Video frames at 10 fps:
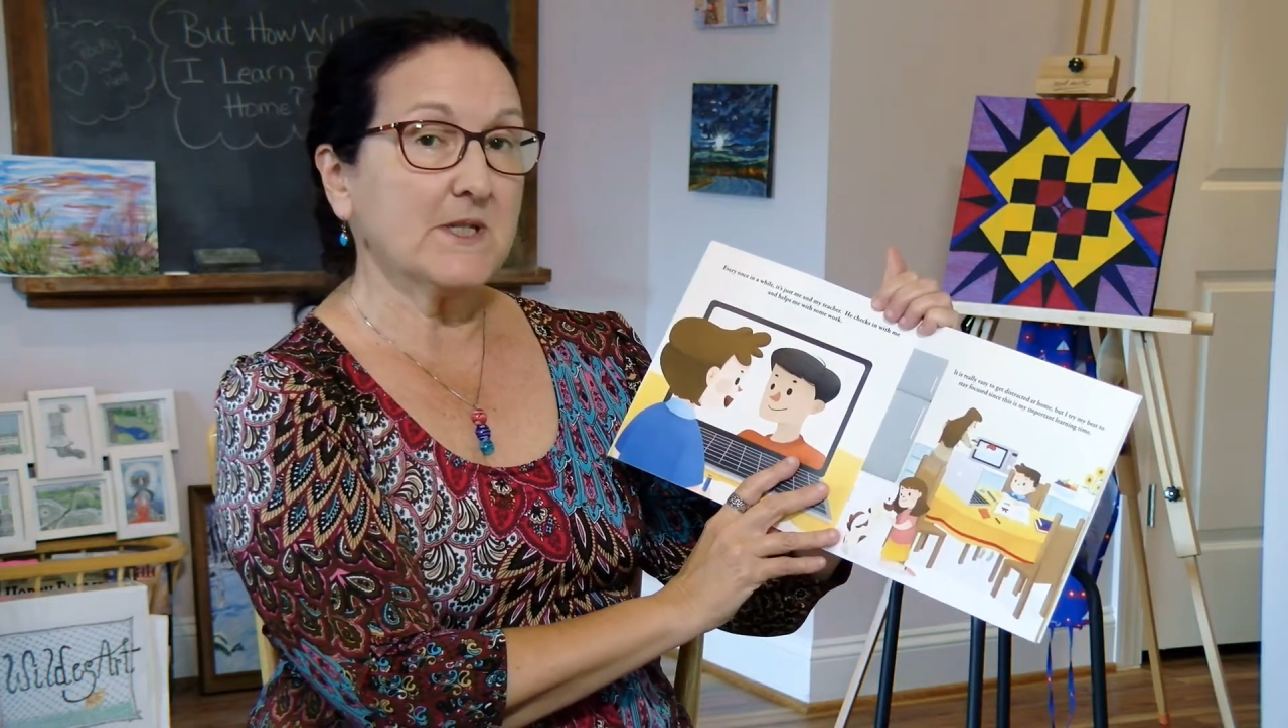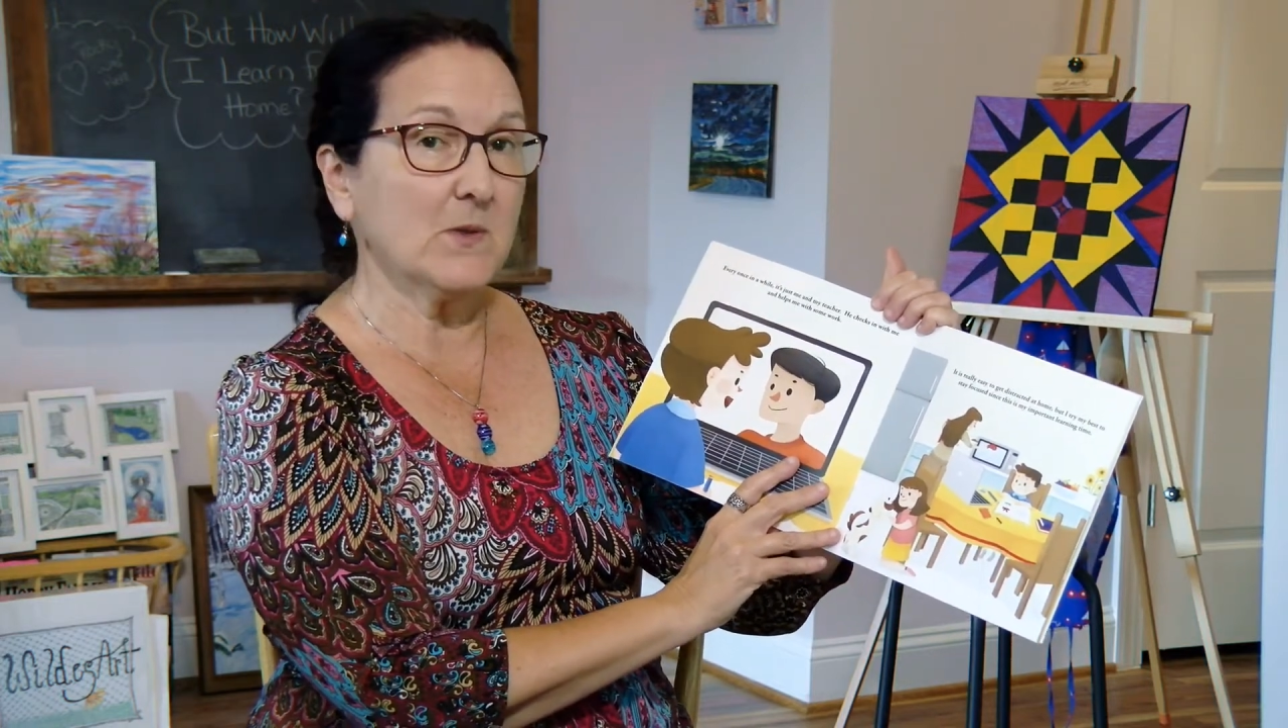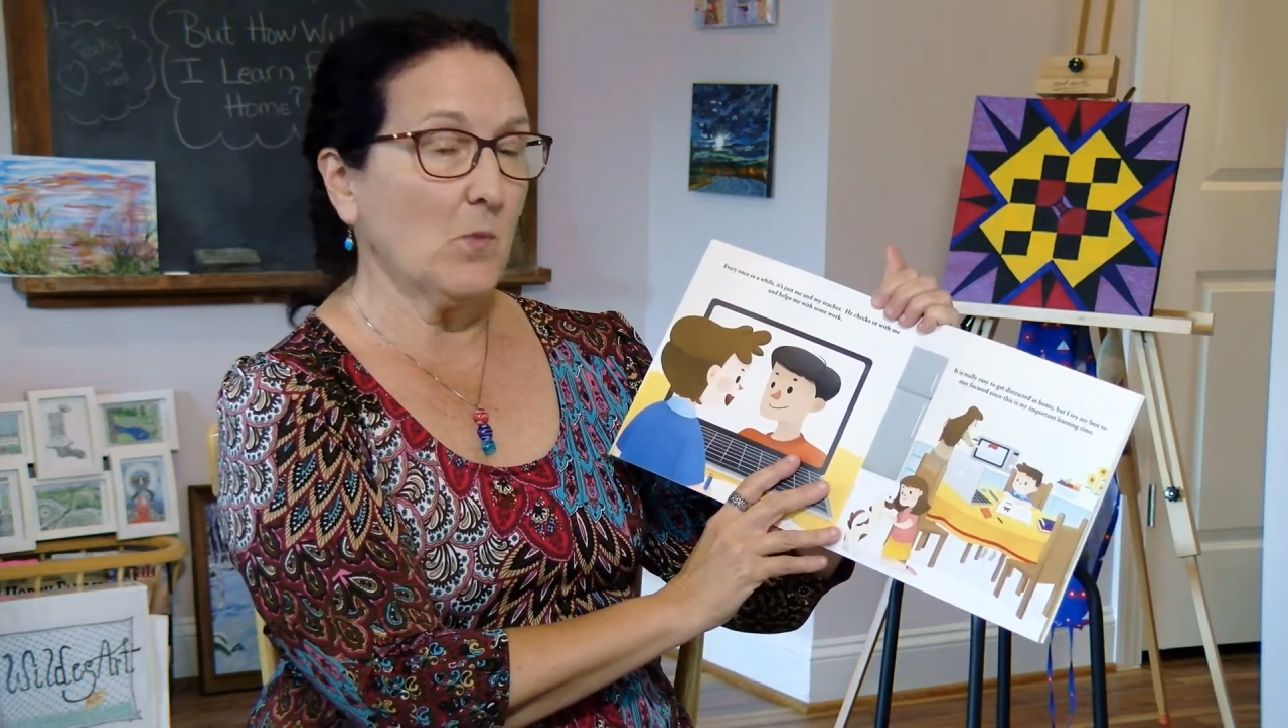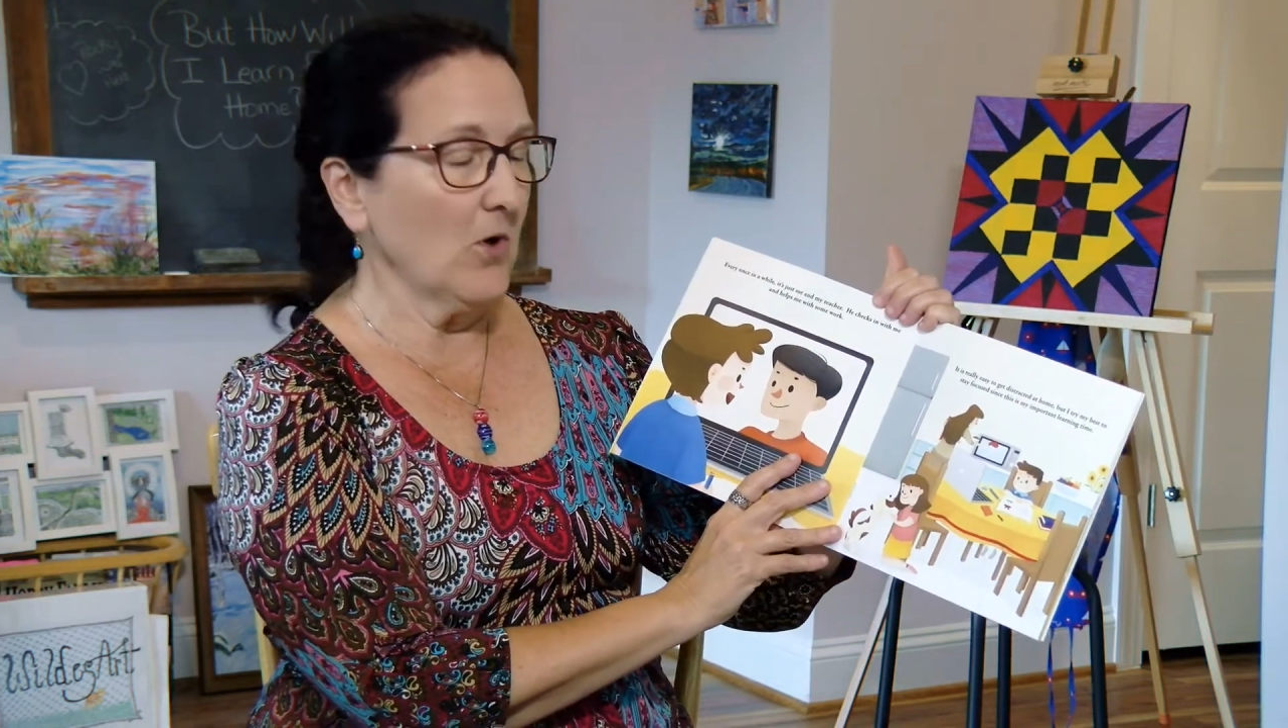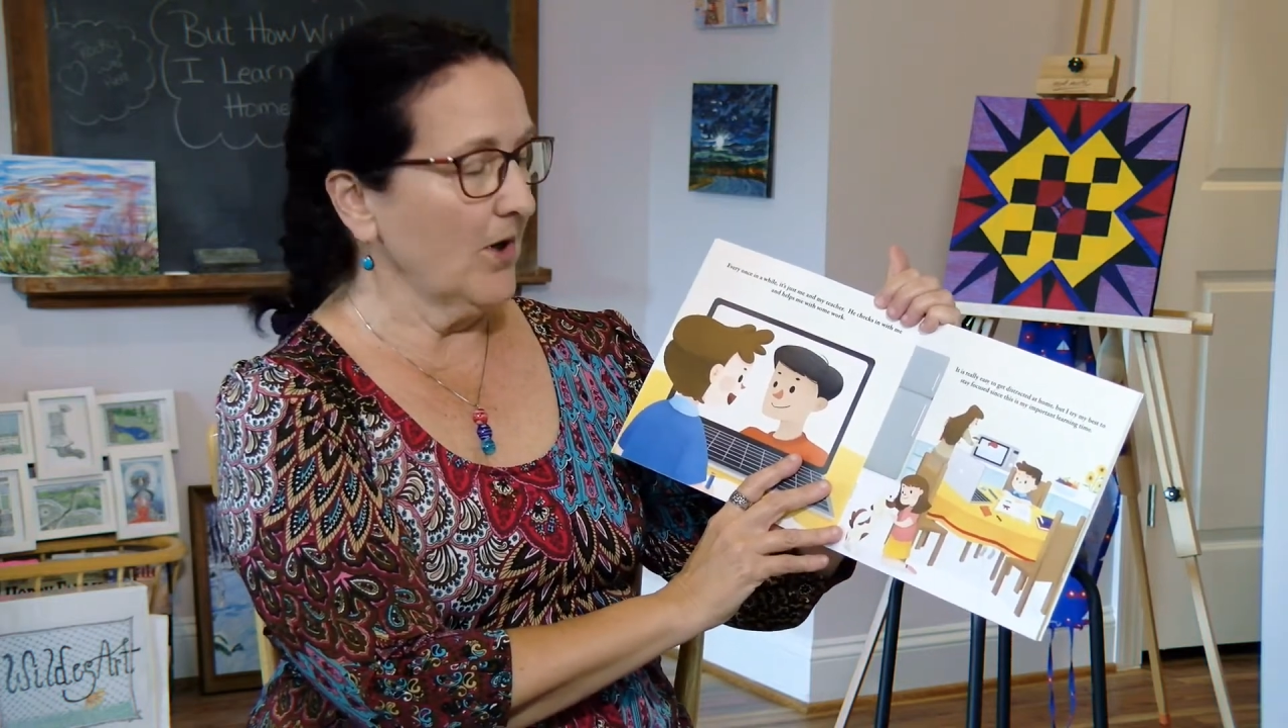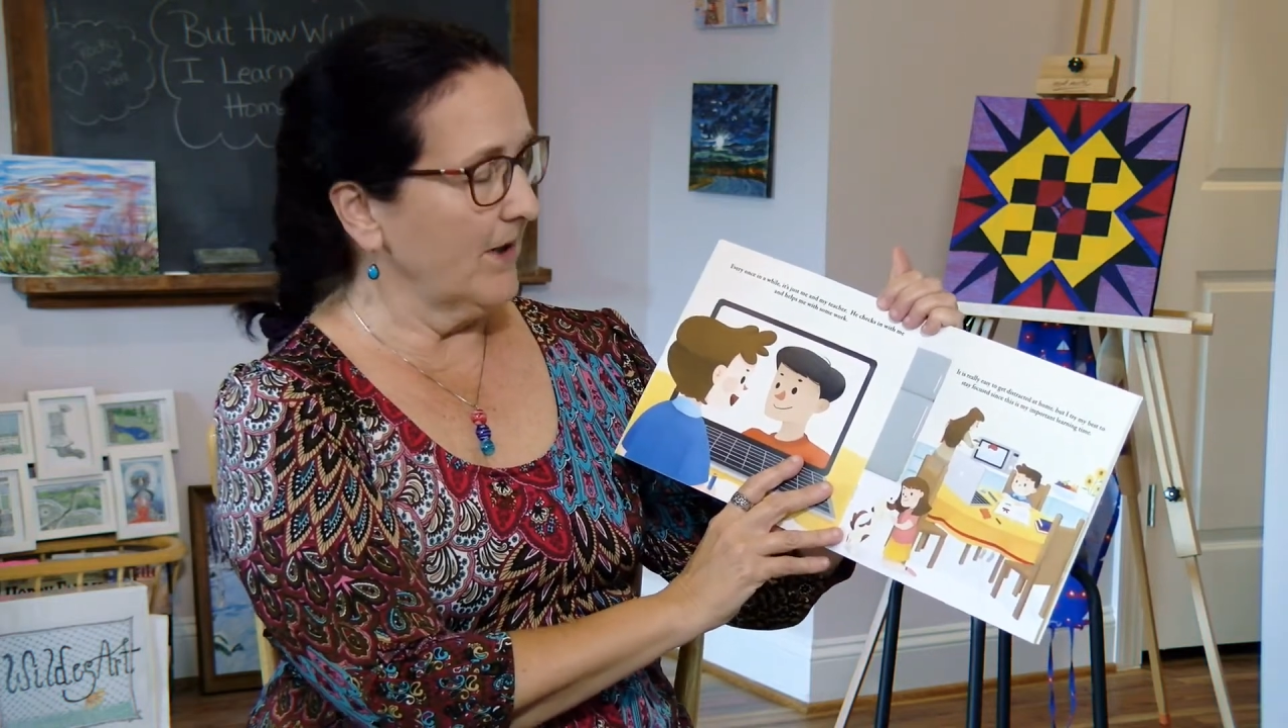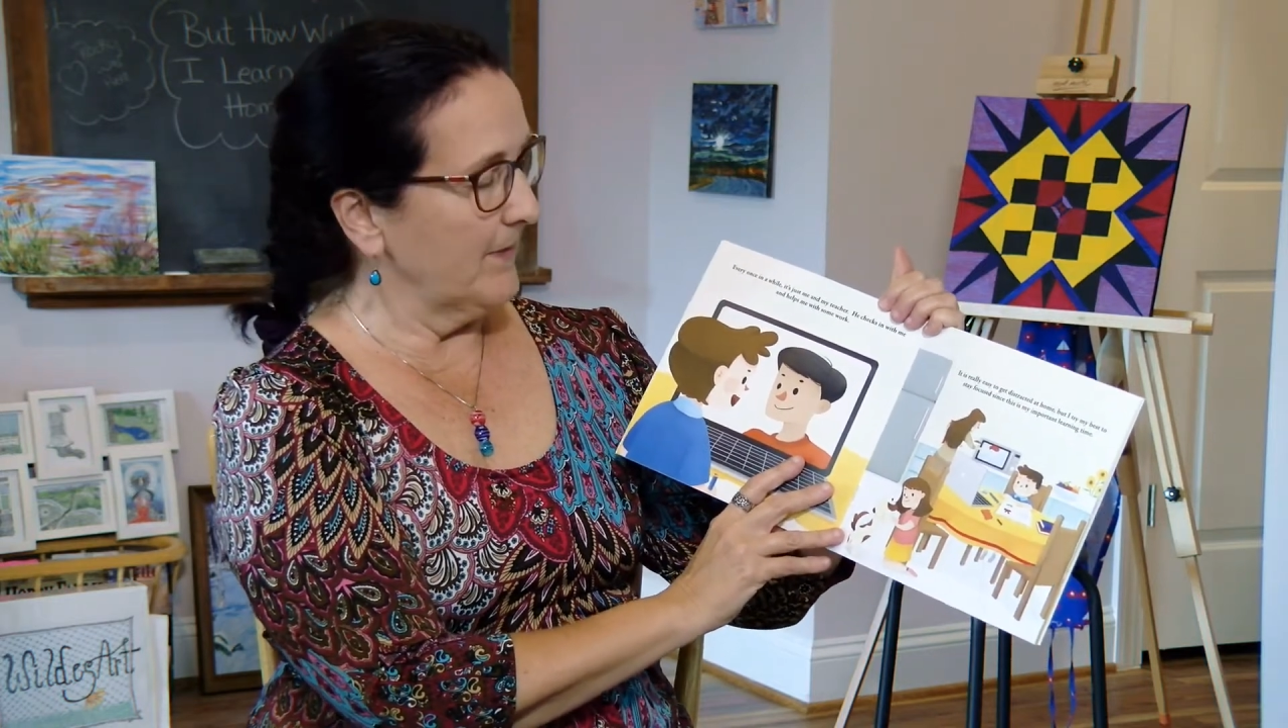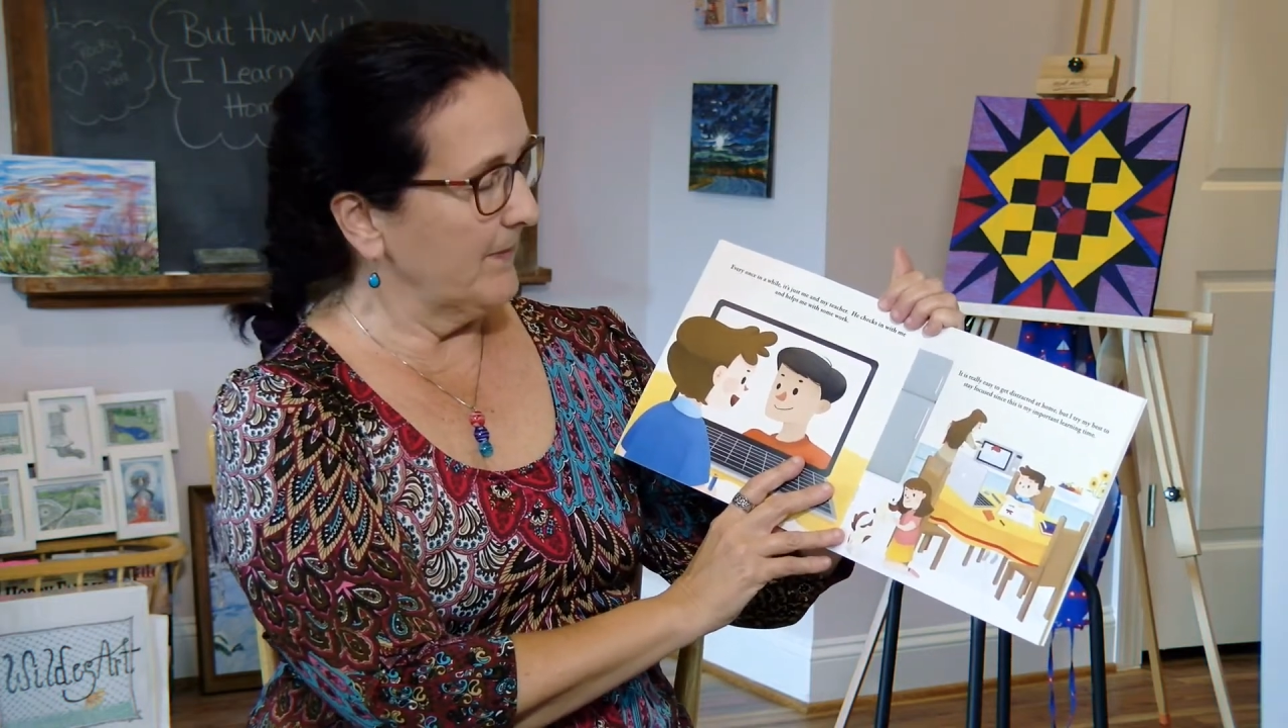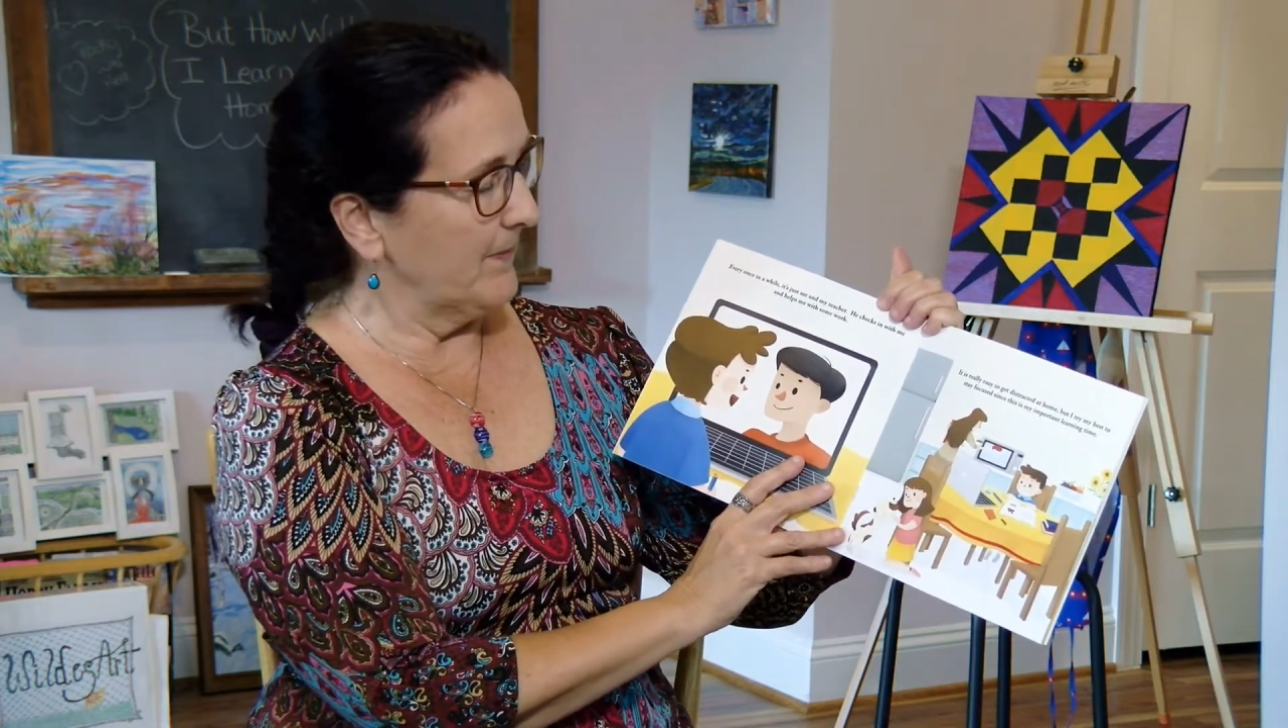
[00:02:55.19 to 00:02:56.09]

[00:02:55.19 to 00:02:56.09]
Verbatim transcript: some work.